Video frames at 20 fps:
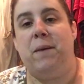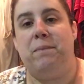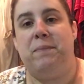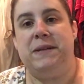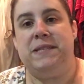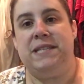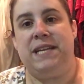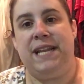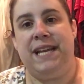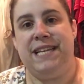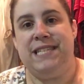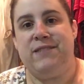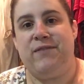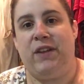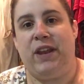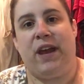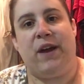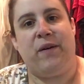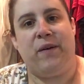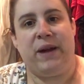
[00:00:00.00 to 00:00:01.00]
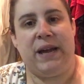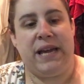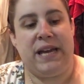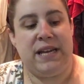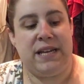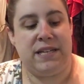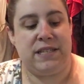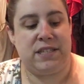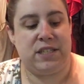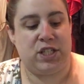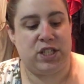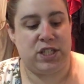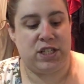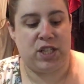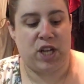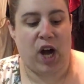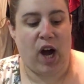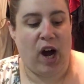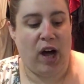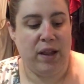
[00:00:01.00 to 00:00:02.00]
But today's video is
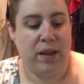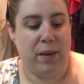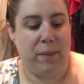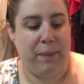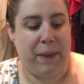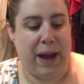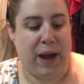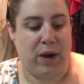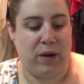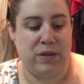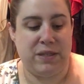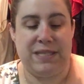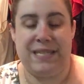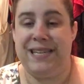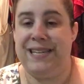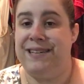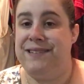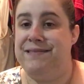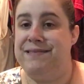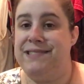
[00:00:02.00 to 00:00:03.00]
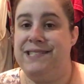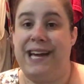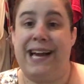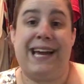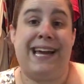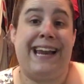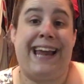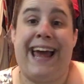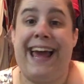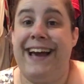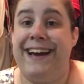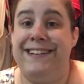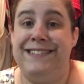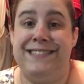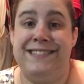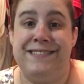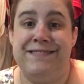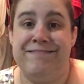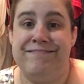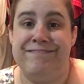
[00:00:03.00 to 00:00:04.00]
just all about
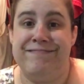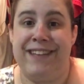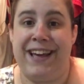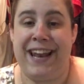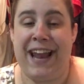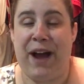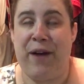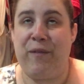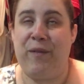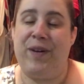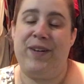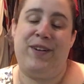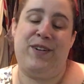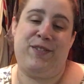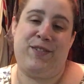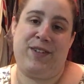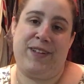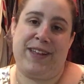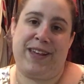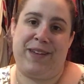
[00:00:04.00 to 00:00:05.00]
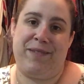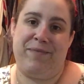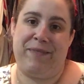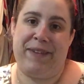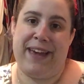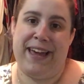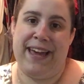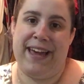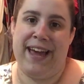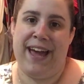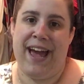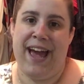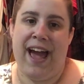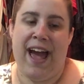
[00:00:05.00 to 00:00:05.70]
secondhand and how wonderful it can be.